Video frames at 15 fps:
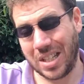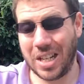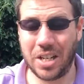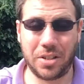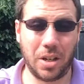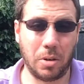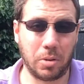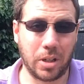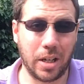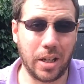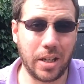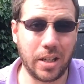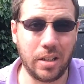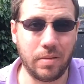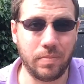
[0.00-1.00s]
It's
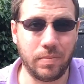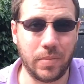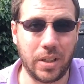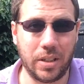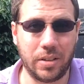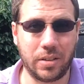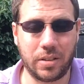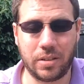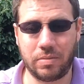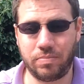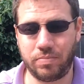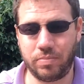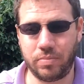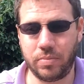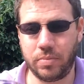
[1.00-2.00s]
okay. It's,
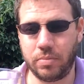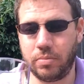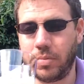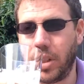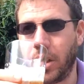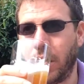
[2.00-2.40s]
you